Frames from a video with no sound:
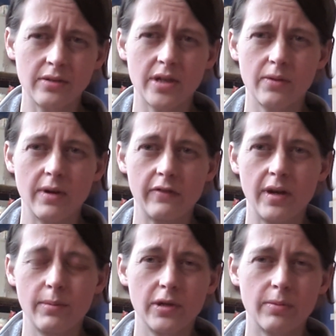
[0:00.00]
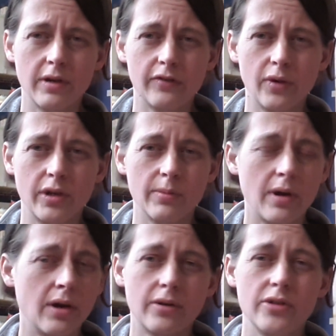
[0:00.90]
to the welfare blueprint falling
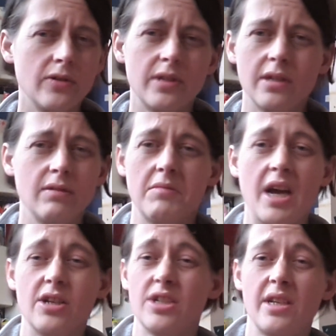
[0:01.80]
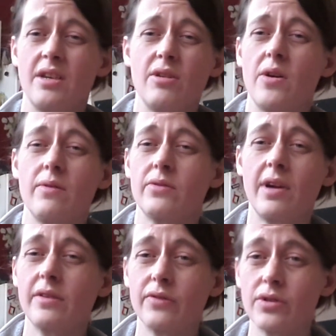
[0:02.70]
apart because you didn't actually know it was
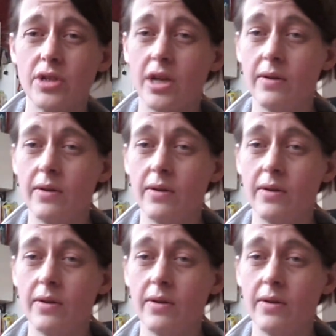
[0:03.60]
relevant to you,